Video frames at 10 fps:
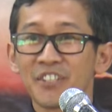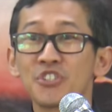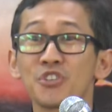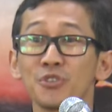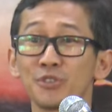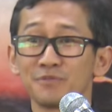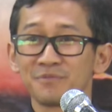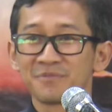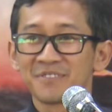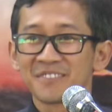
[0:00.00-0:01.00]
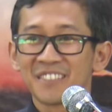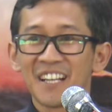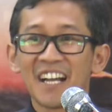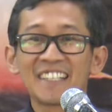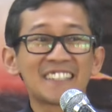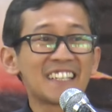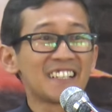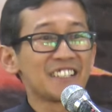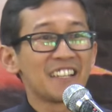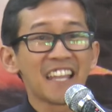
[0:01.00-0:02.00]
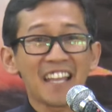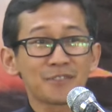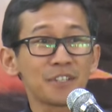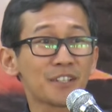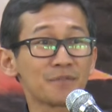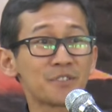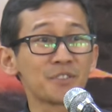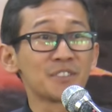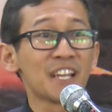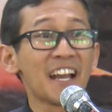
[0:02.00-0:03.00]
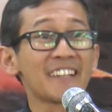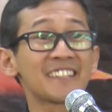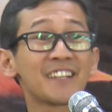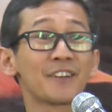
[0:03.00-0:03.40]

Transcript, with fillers: June until last week of June until